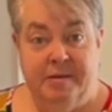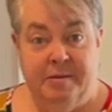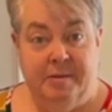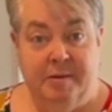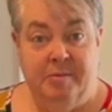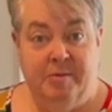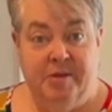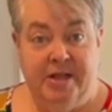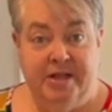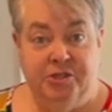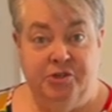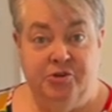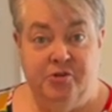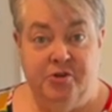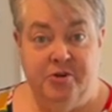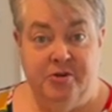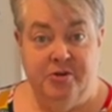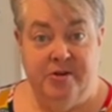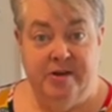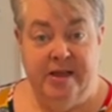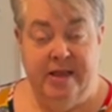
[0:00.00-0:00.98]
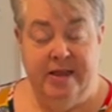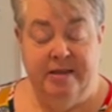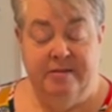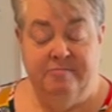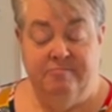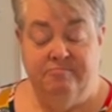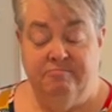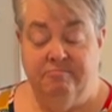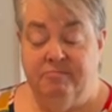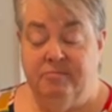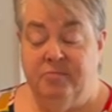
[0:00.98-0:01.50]
I'm glad you're here today.
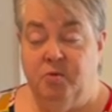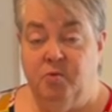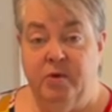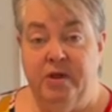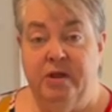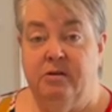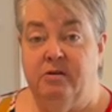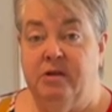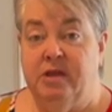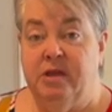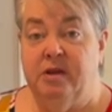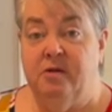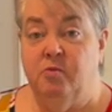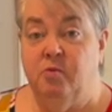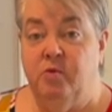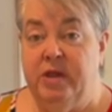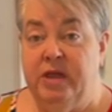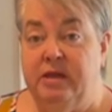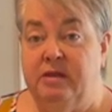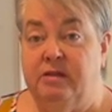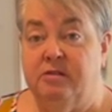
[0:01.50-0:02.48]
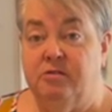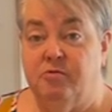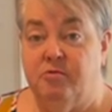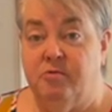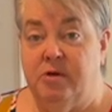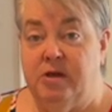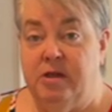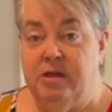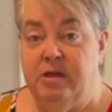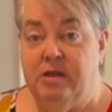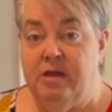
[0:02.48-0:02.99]
We are in week
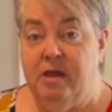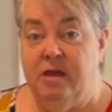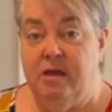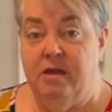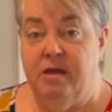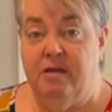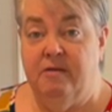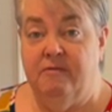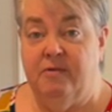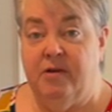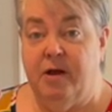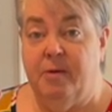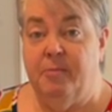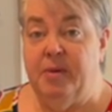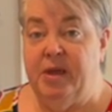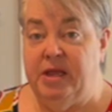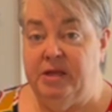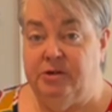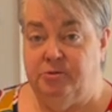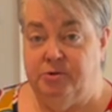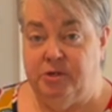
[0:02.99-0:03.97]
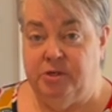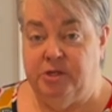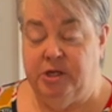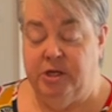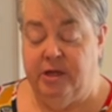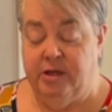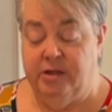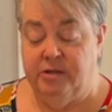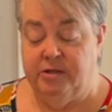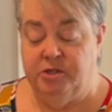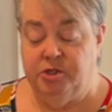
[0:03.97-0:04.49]
3 of our pantry
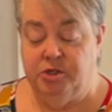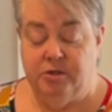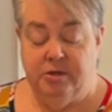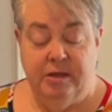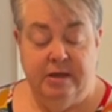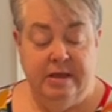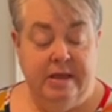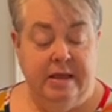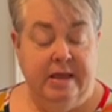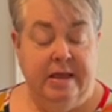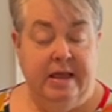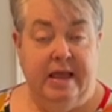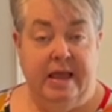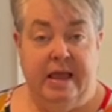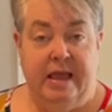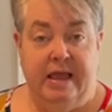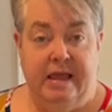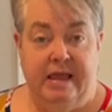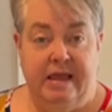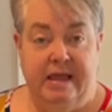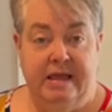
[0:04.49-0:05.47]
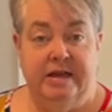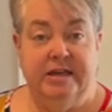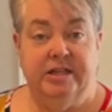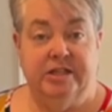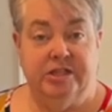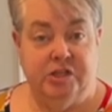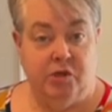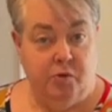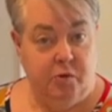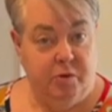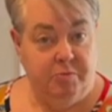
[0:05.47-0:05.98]
challenge, and
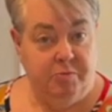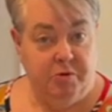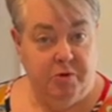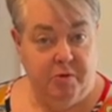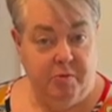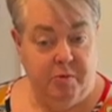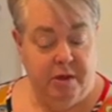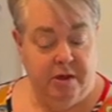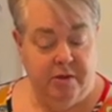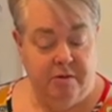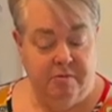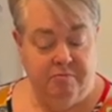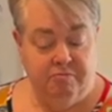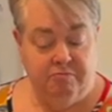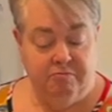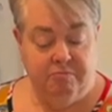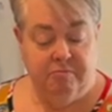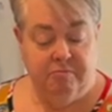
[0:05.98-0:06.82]
it's going pretty well.